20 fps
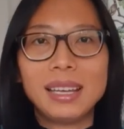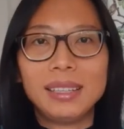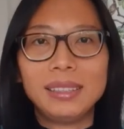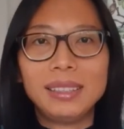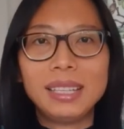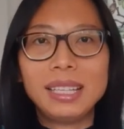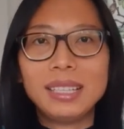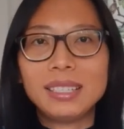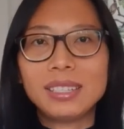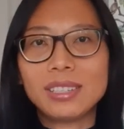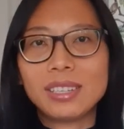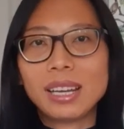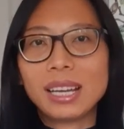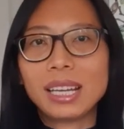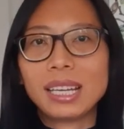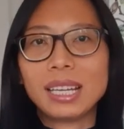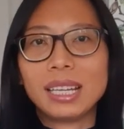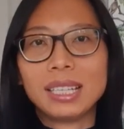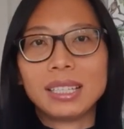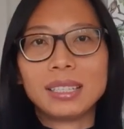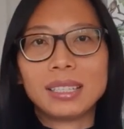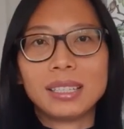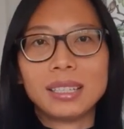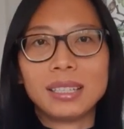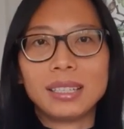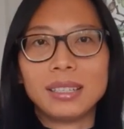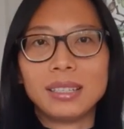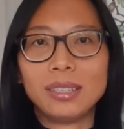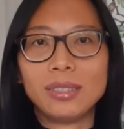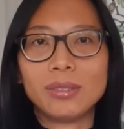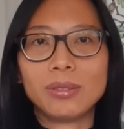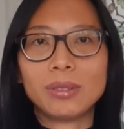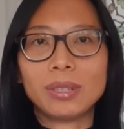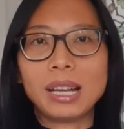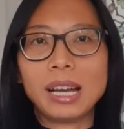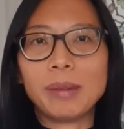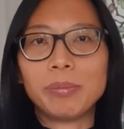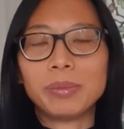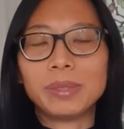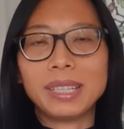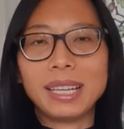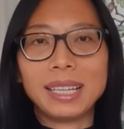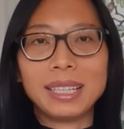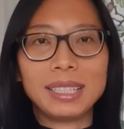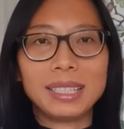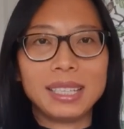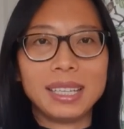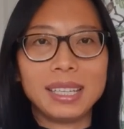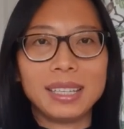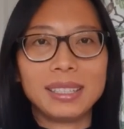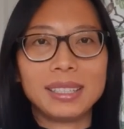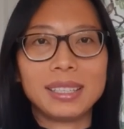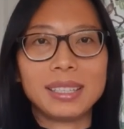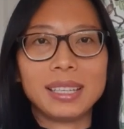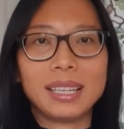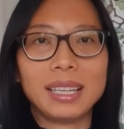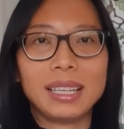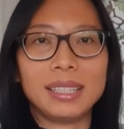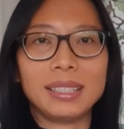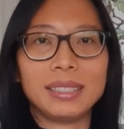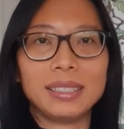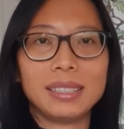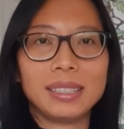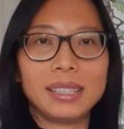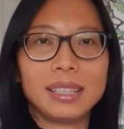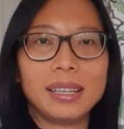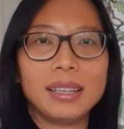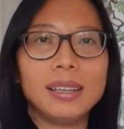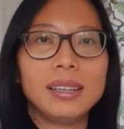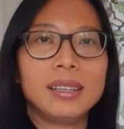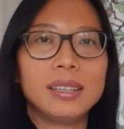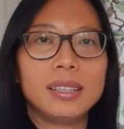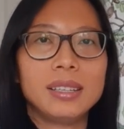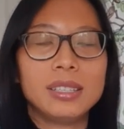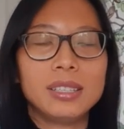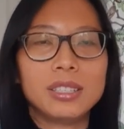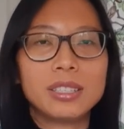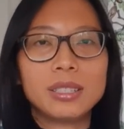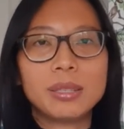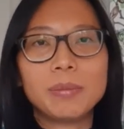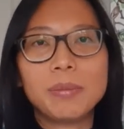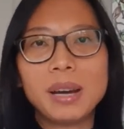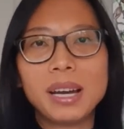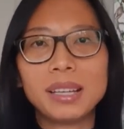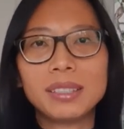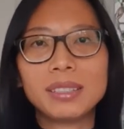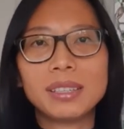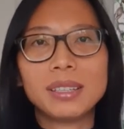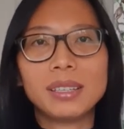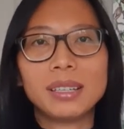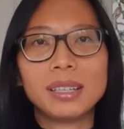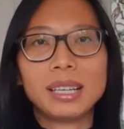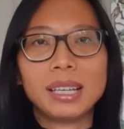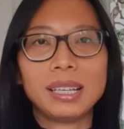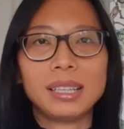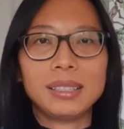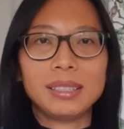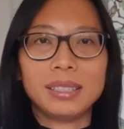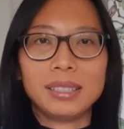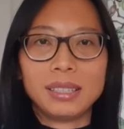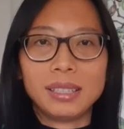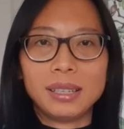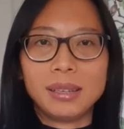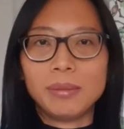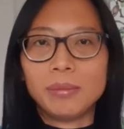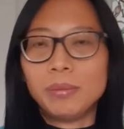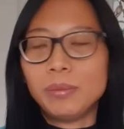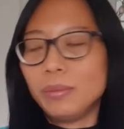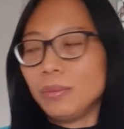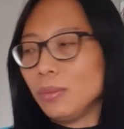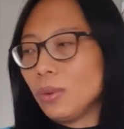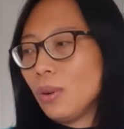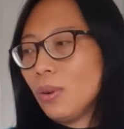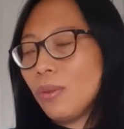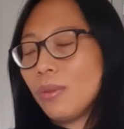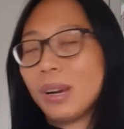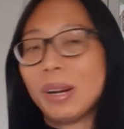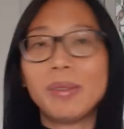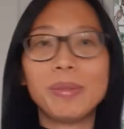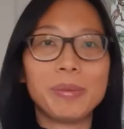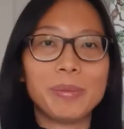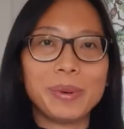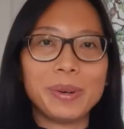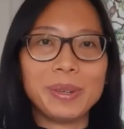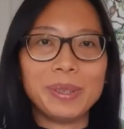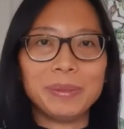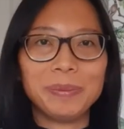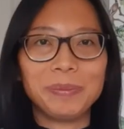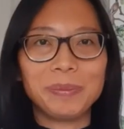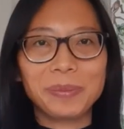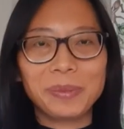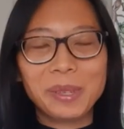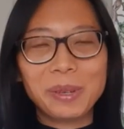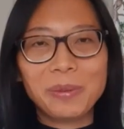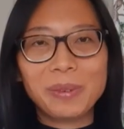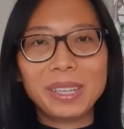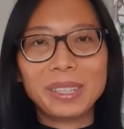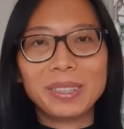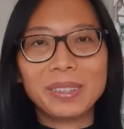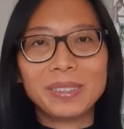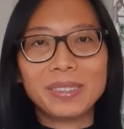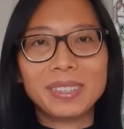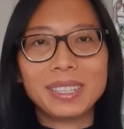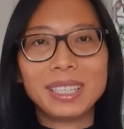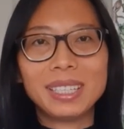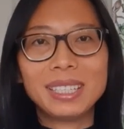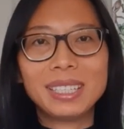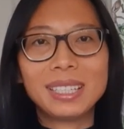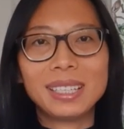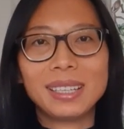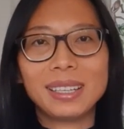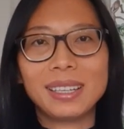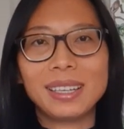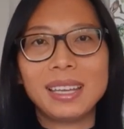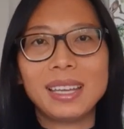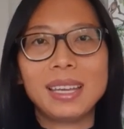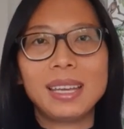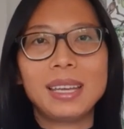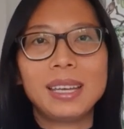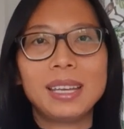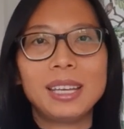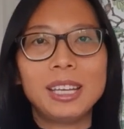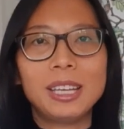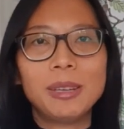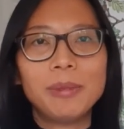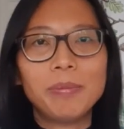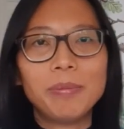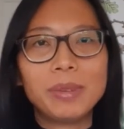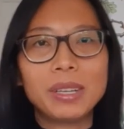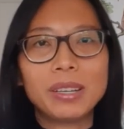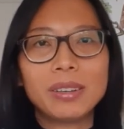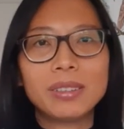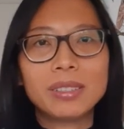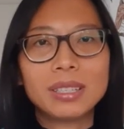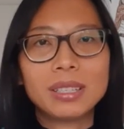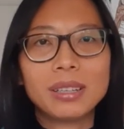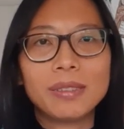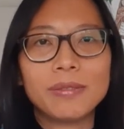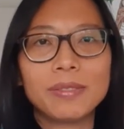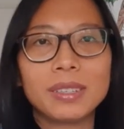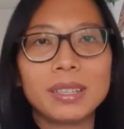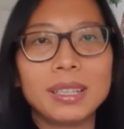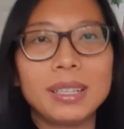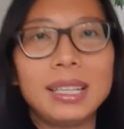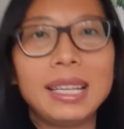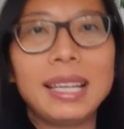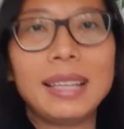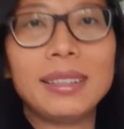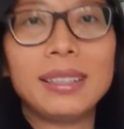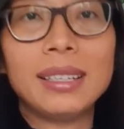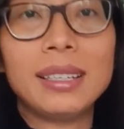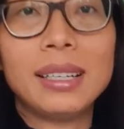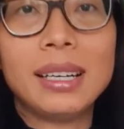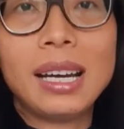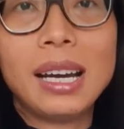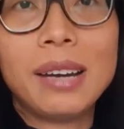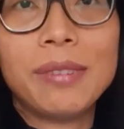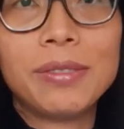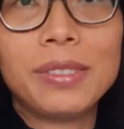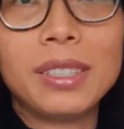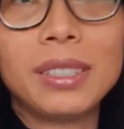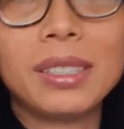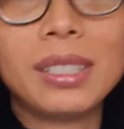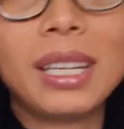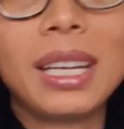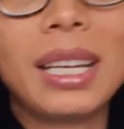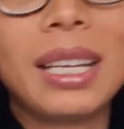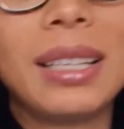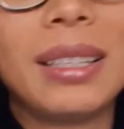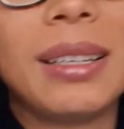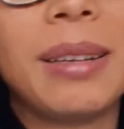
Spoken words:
leather jacket looks updated and smarter and more wearable. What do you think? Because of the leather, after taking